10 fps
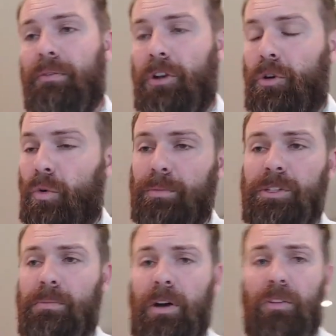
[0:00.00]
have an
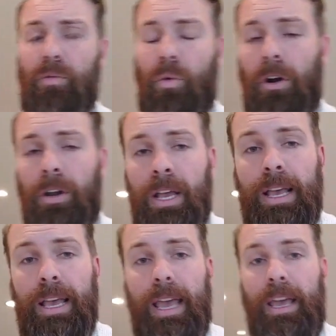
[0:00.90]
enormous amount of work
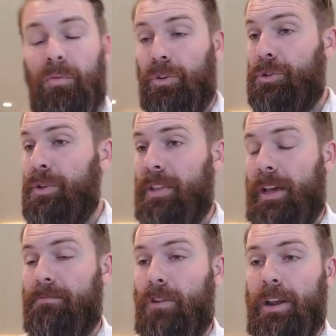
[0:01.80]
and we're doing
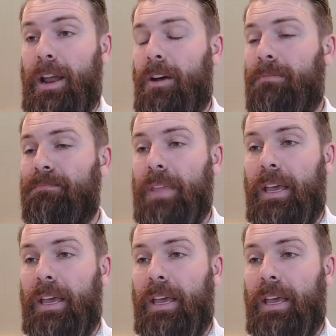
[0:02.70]
that right now.